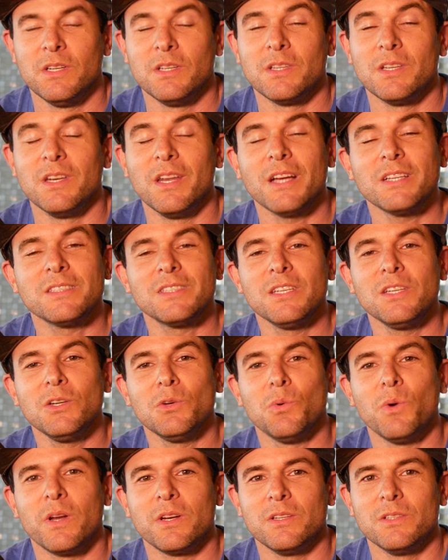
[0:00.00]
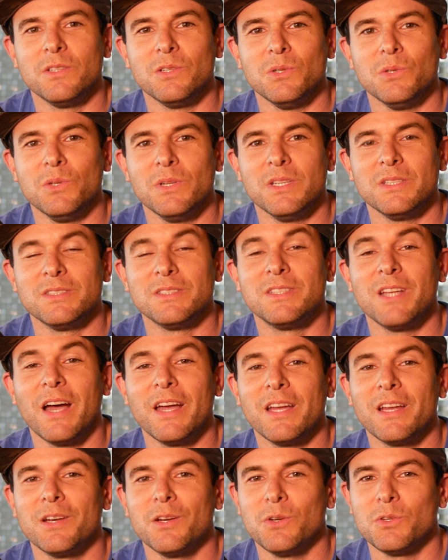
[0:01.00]
The next thing you'll want to do is
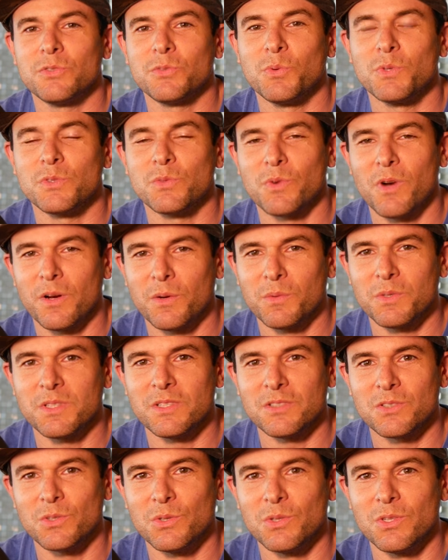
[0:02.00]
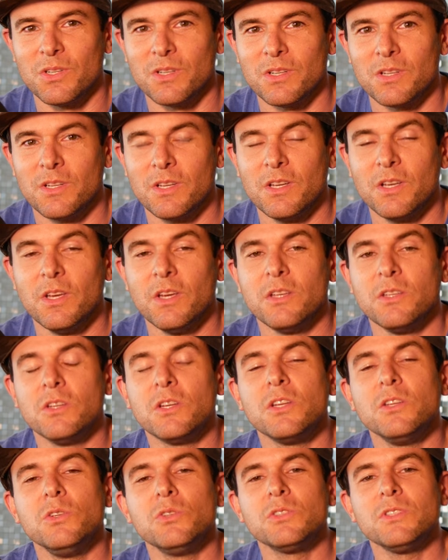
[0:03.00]
diagnose what's wrong with the scooter. You
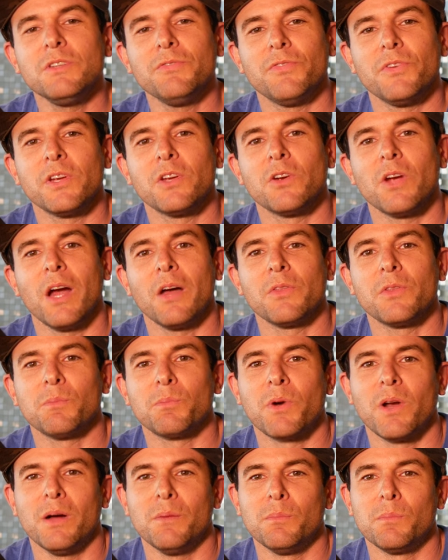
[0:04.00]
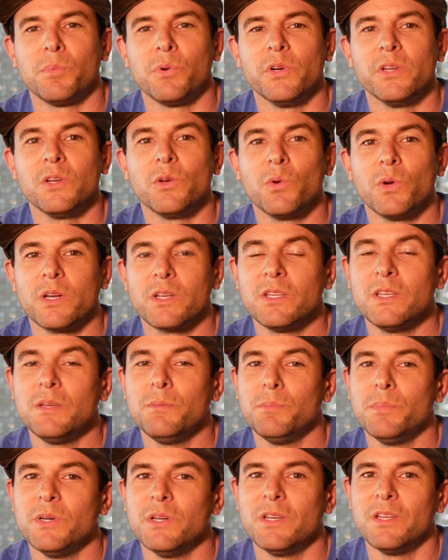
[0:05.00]
can usually figure out the problem pretty quickly,
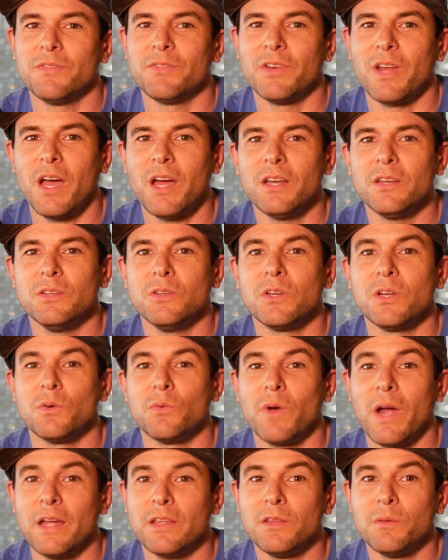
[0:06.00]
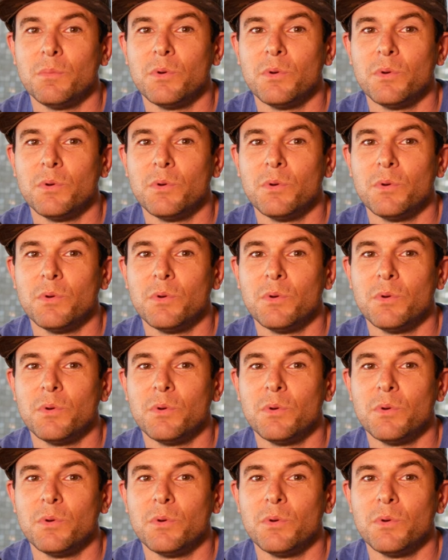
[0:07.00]
but if not, you can ride the